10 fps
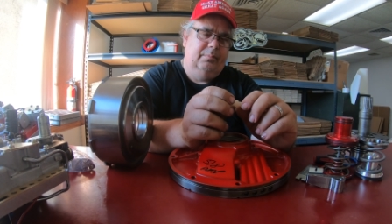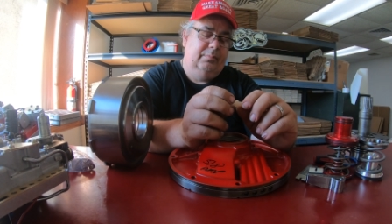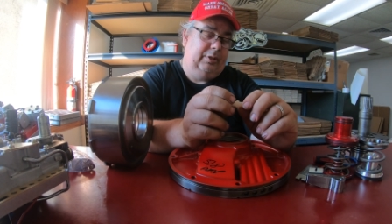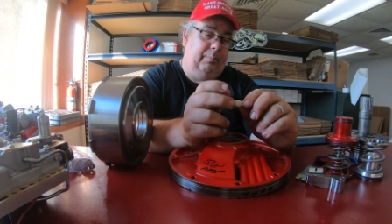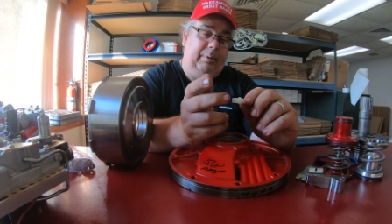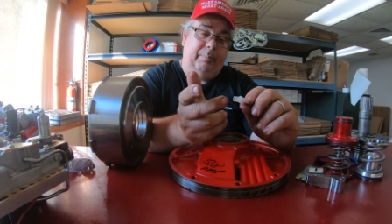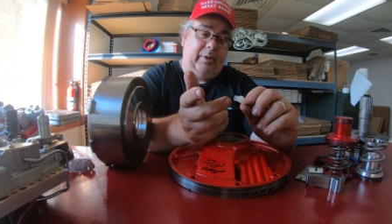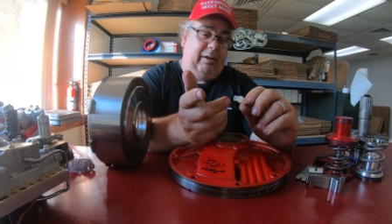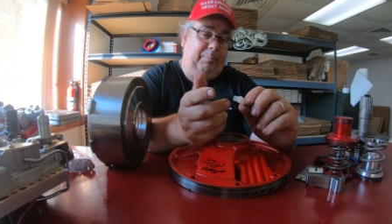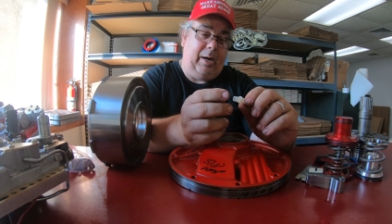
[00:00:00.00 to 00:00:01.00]
Some people
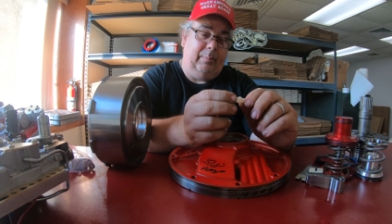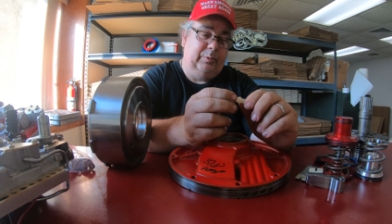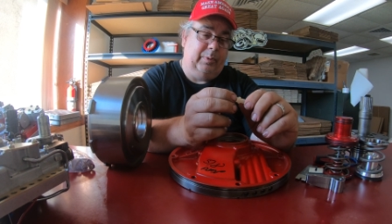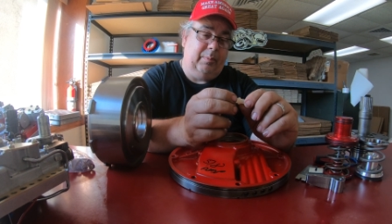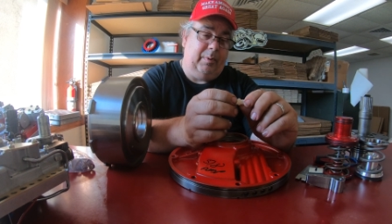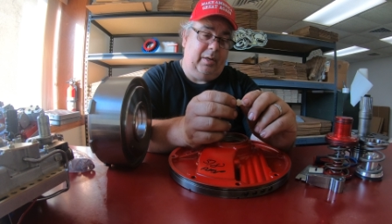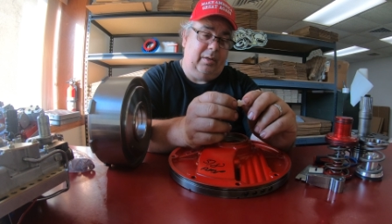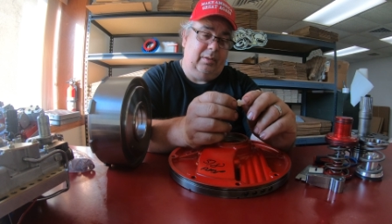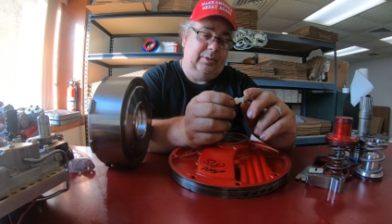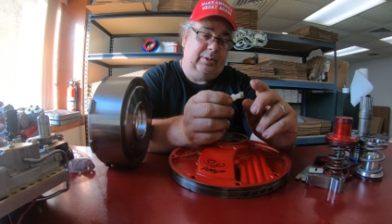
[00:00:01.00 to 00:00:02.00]
have problems with the
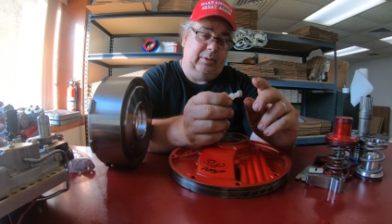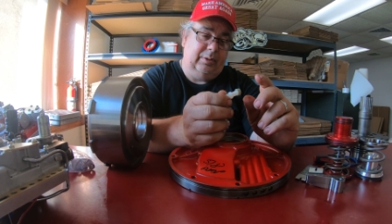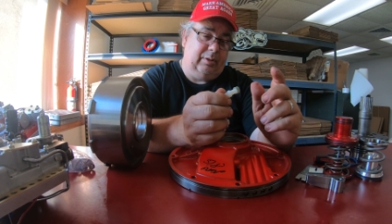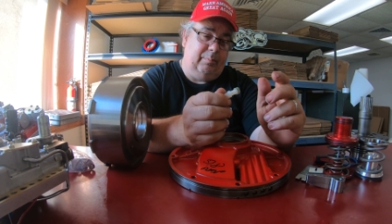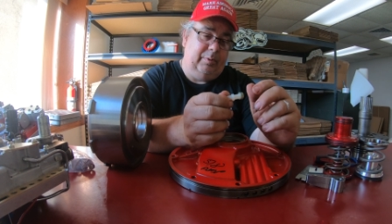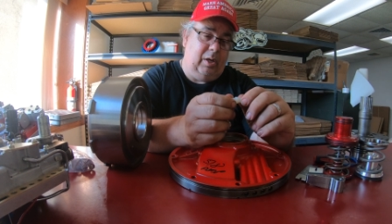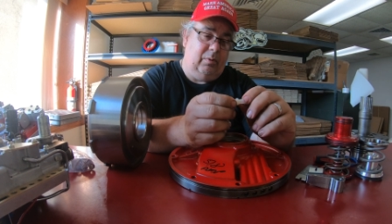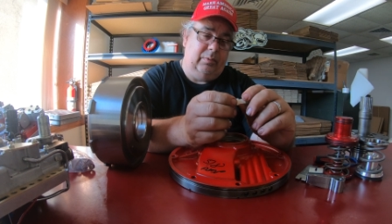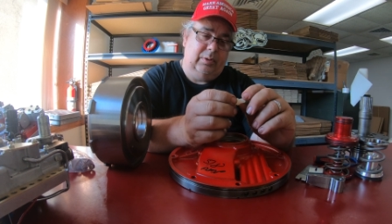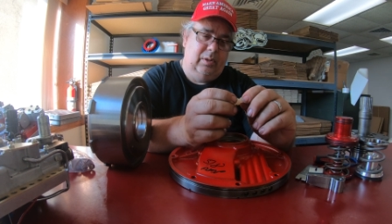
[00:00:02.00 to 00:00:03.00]
munners, some
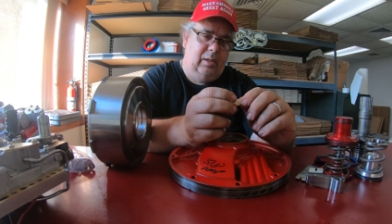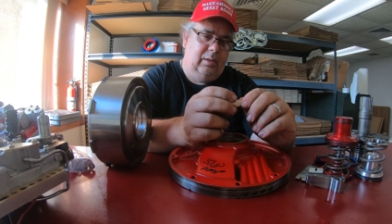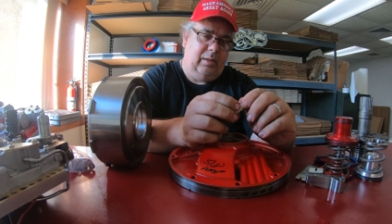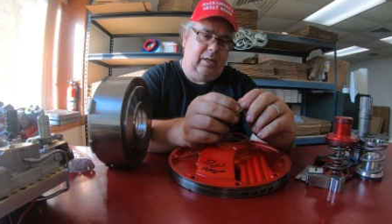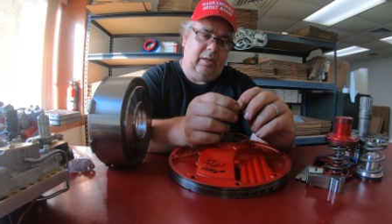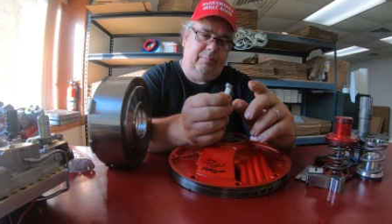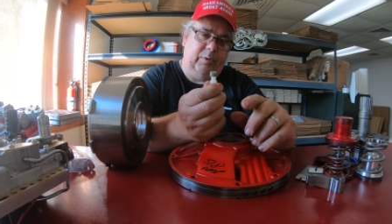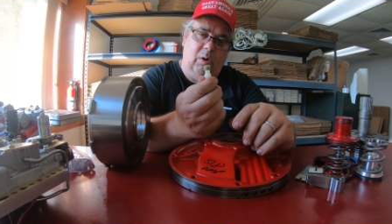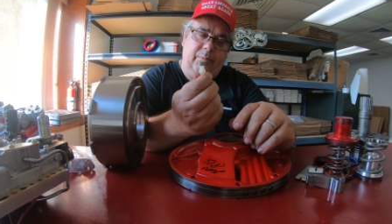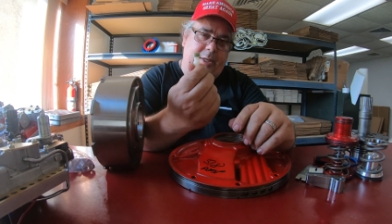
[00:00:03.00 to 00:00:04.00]
don't. If
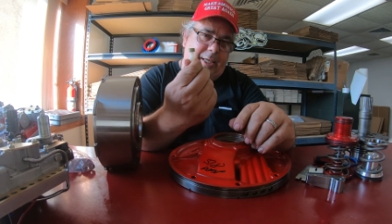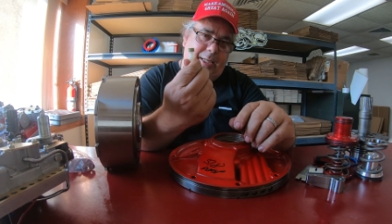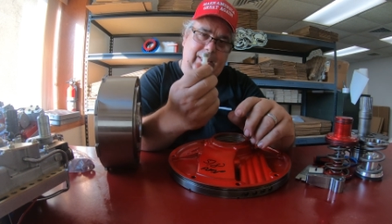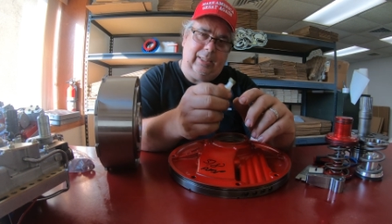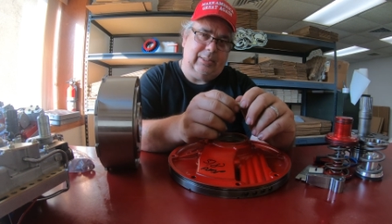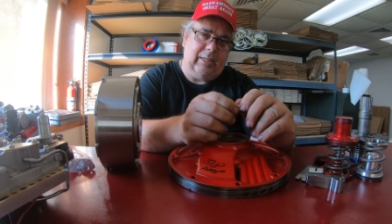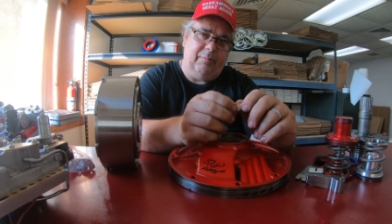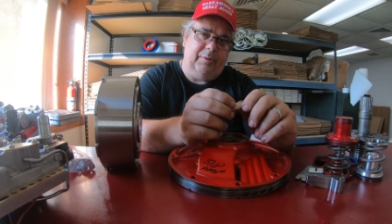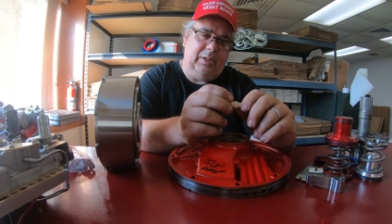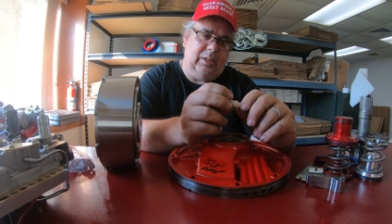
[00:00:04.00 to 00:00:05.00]
you overheat it, that's
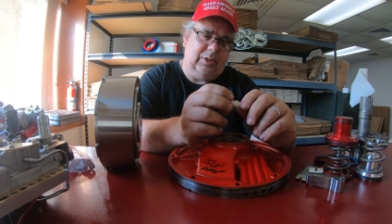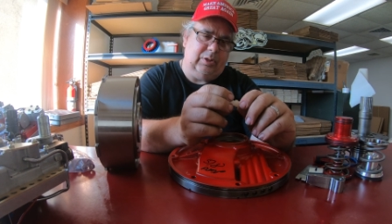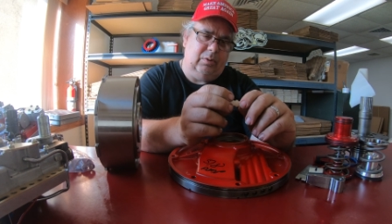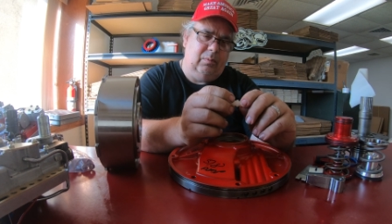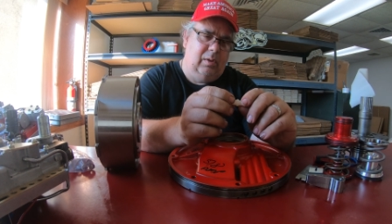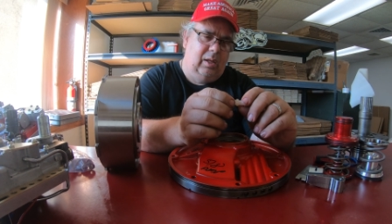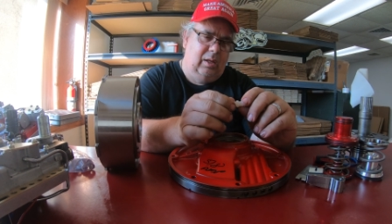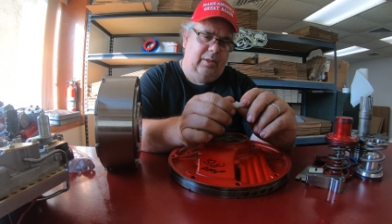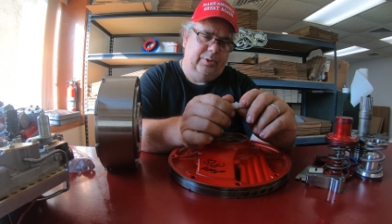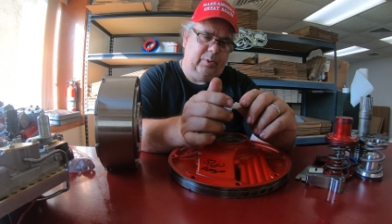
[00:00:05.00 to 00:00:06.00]
definitely an issue.
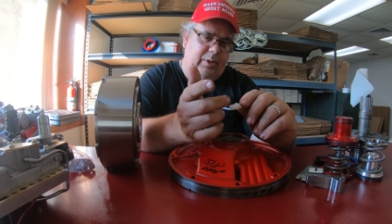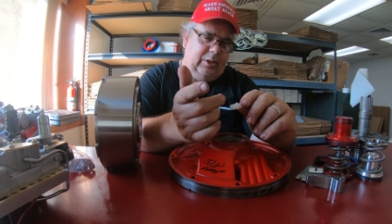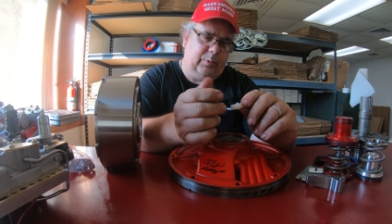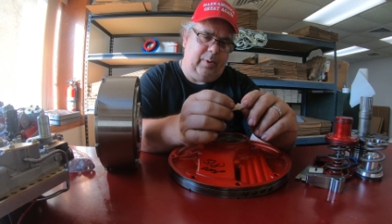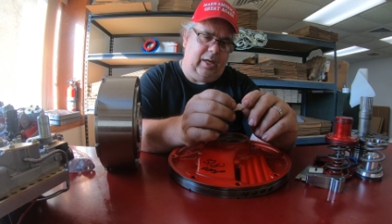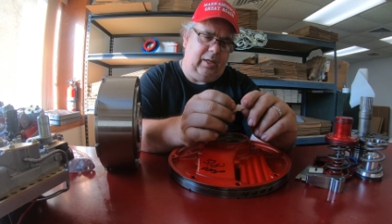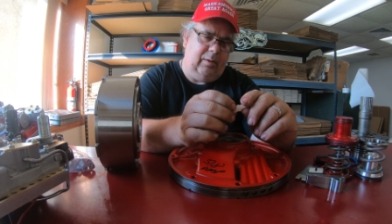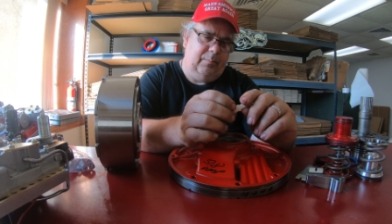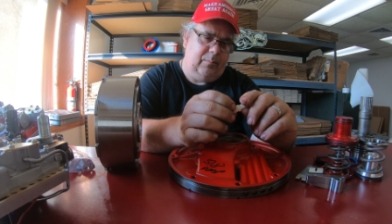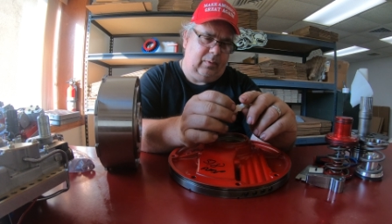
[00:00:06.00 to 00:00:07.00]
So this
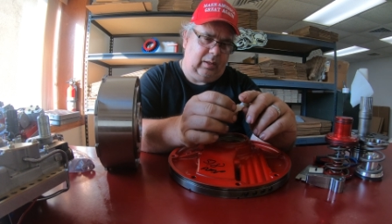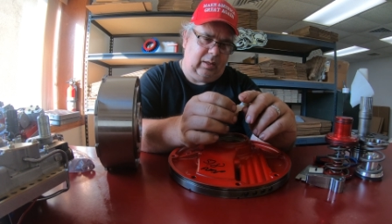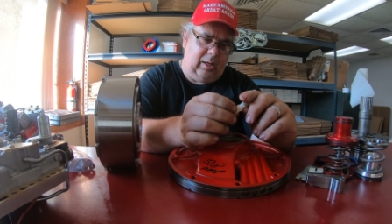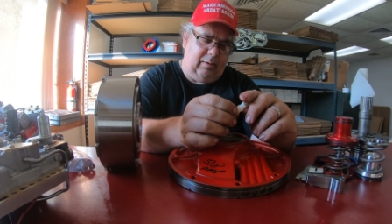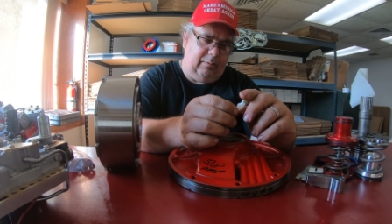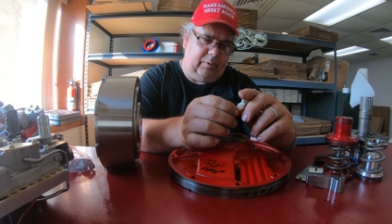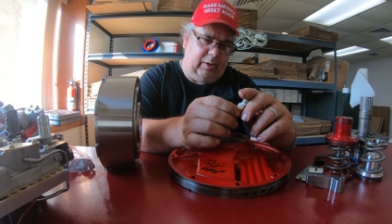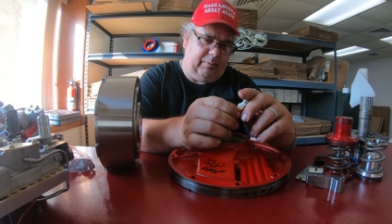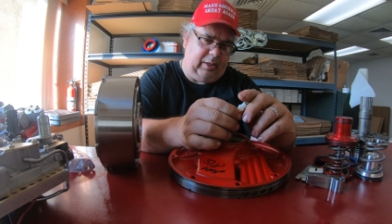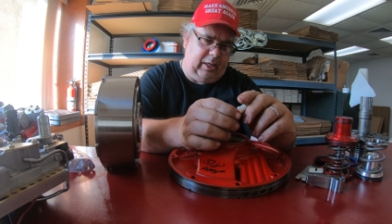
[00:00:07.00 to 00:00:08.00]
way, if you
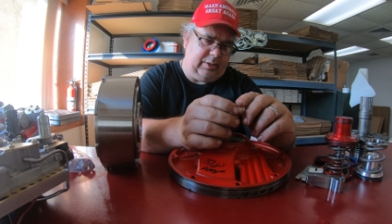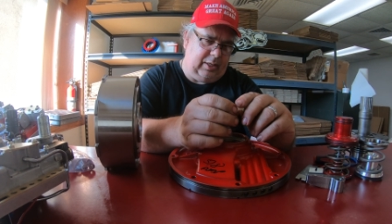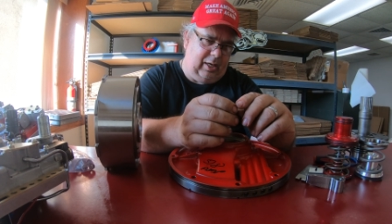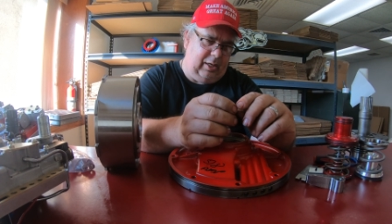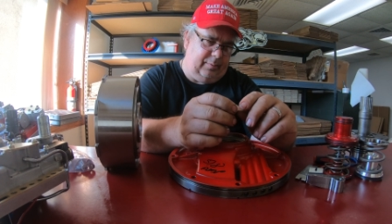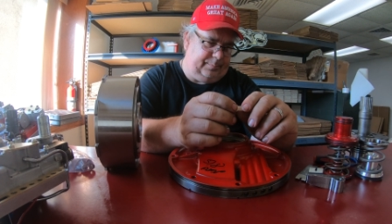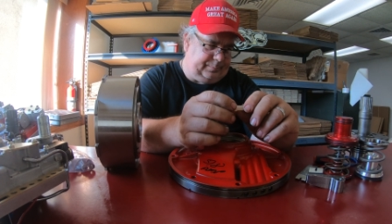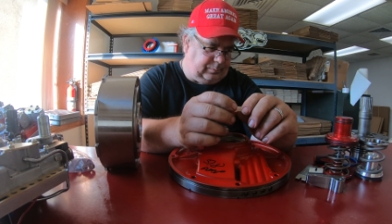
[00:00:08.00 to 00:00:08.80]
have a catch can,